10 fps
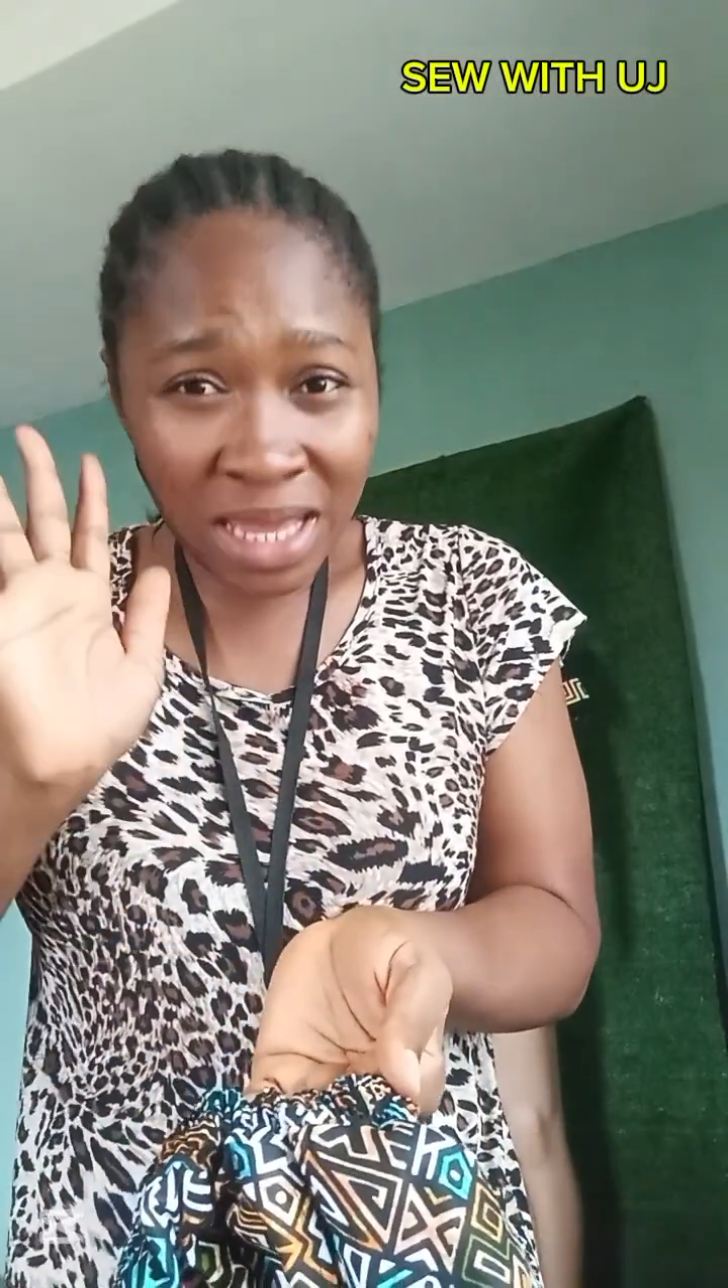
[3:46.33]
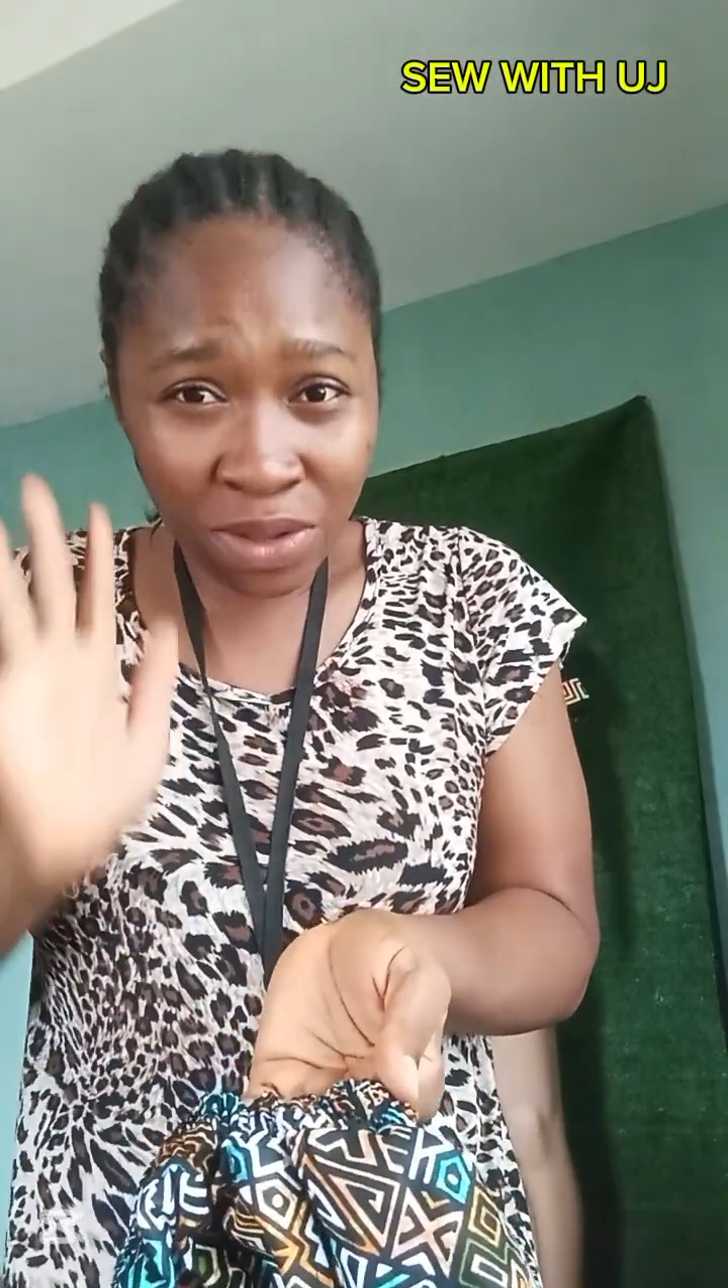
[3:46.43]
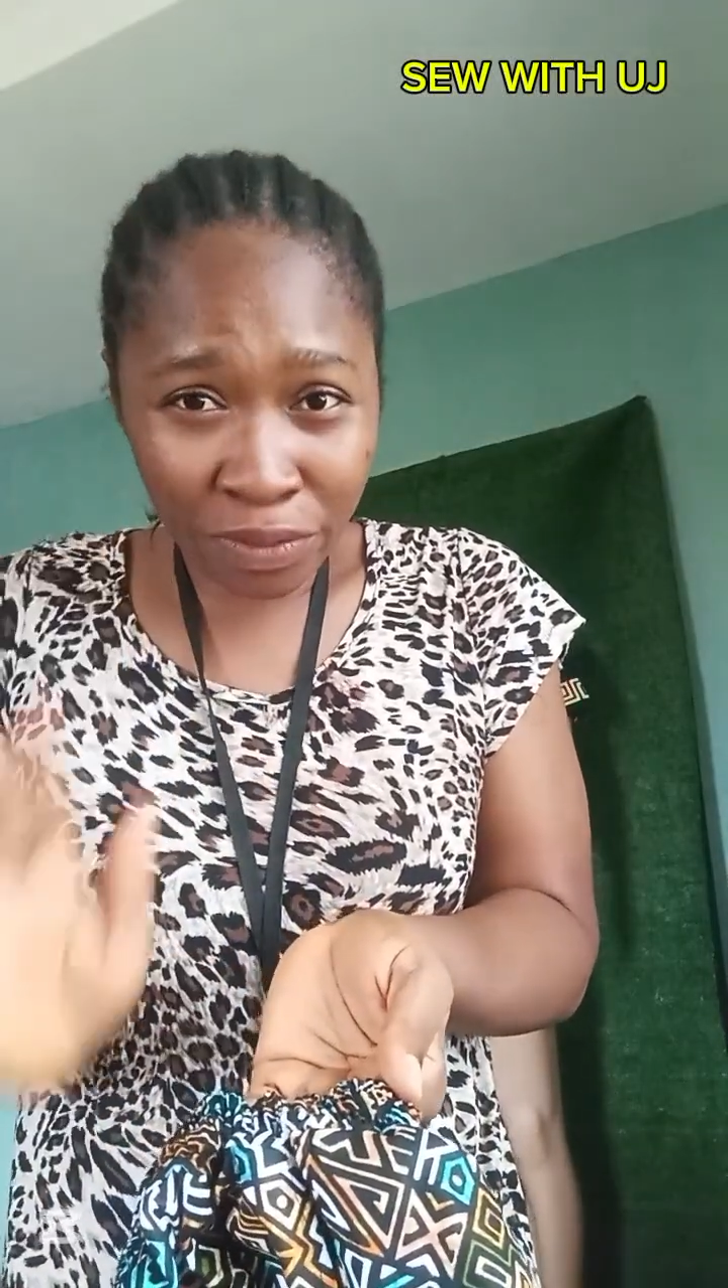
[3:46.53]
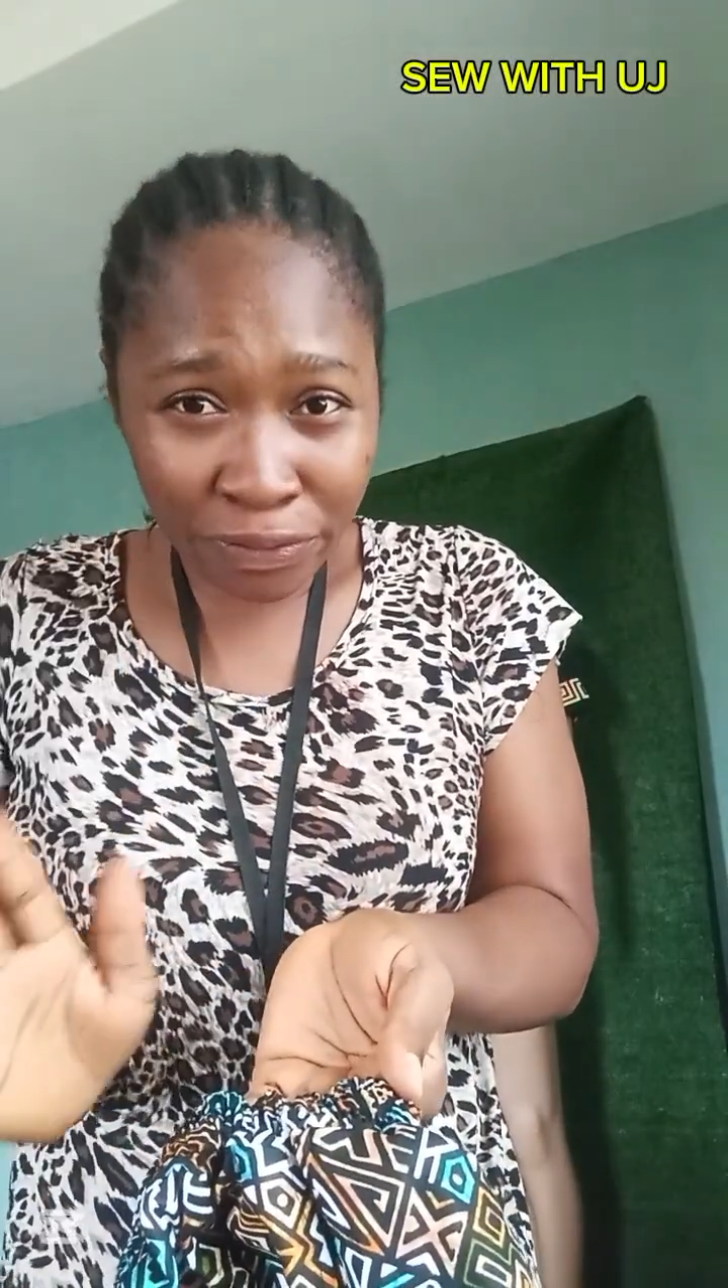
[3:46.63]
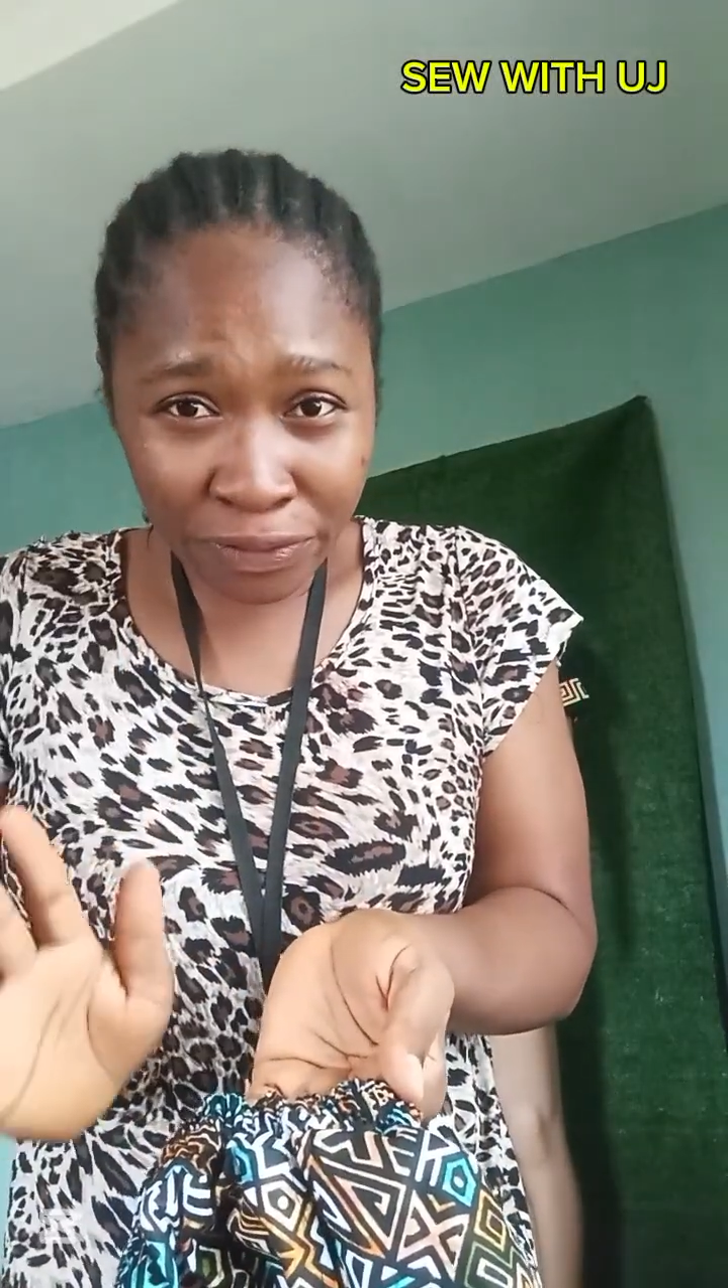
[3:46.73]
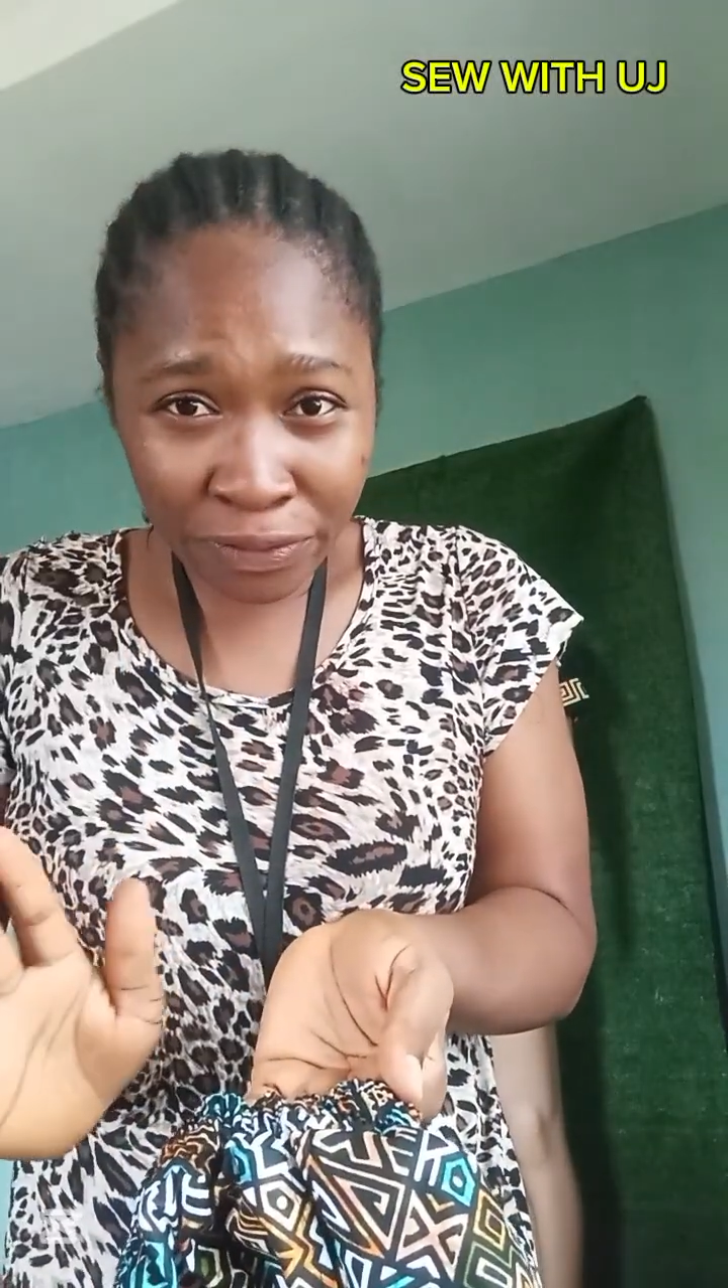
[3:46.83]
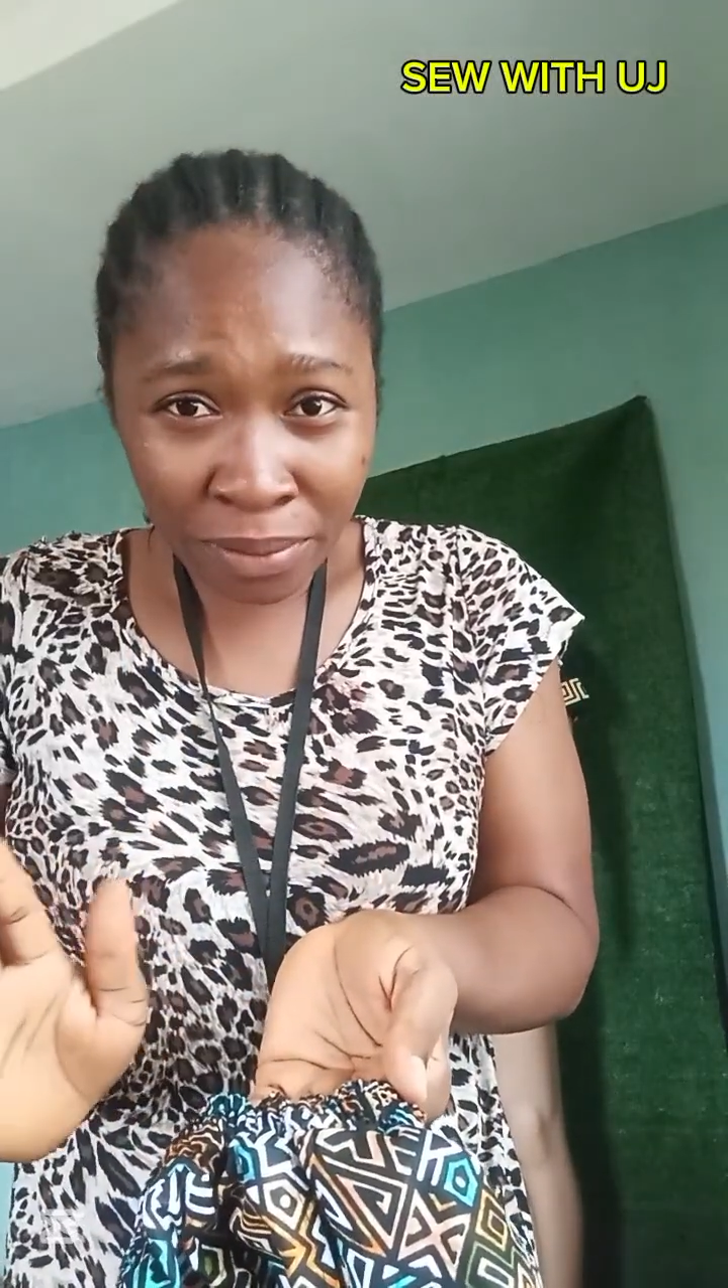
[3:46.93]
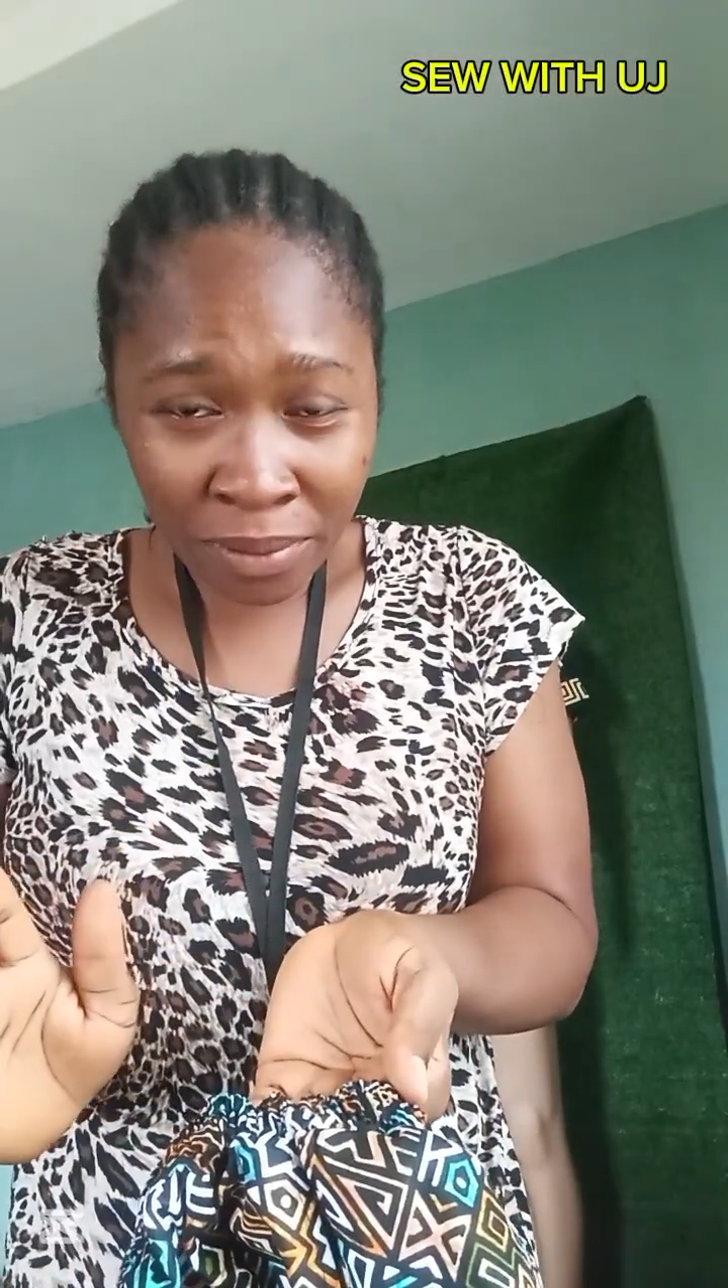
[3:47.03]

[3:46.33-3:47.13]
enough,